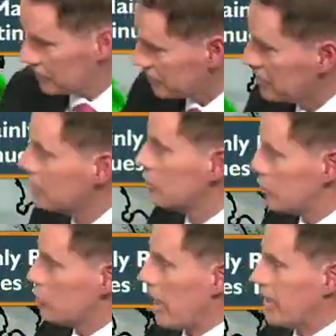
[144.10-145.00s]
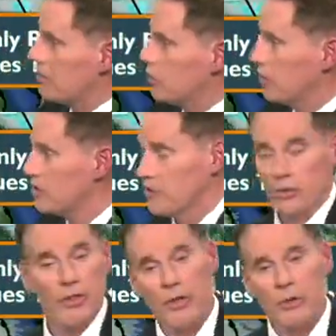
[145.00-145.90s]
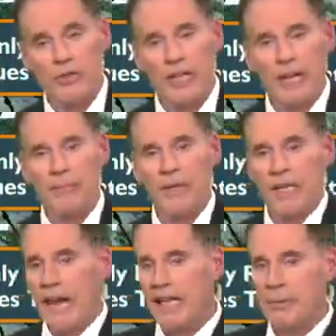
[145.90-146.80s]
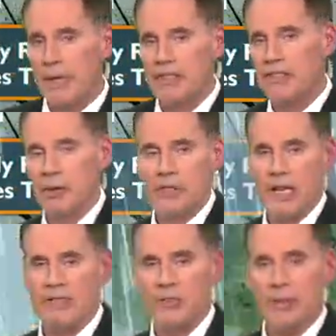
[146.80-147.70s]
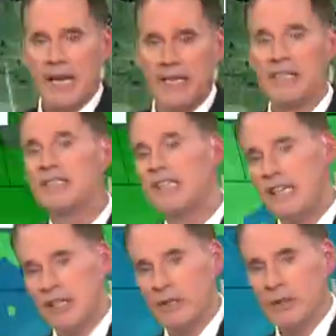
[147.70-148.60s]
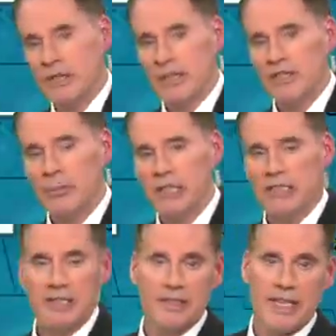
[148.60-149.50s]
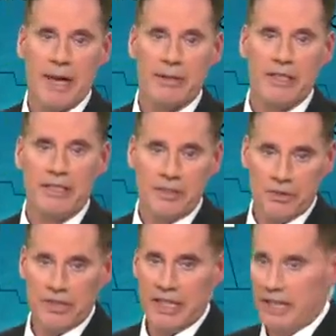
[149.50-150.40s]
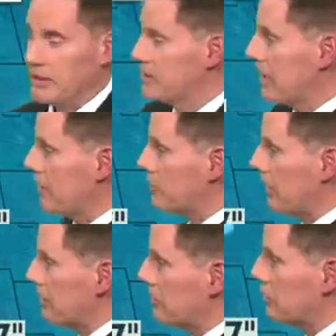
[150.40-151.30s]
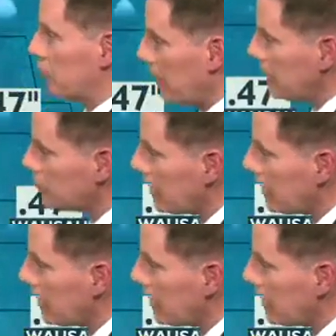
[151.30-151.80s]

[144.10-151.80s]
is tracking towards us for Thursday, and the best snow chances with that continue to be to the south and east. You'll see that on Sky Tracker. So rain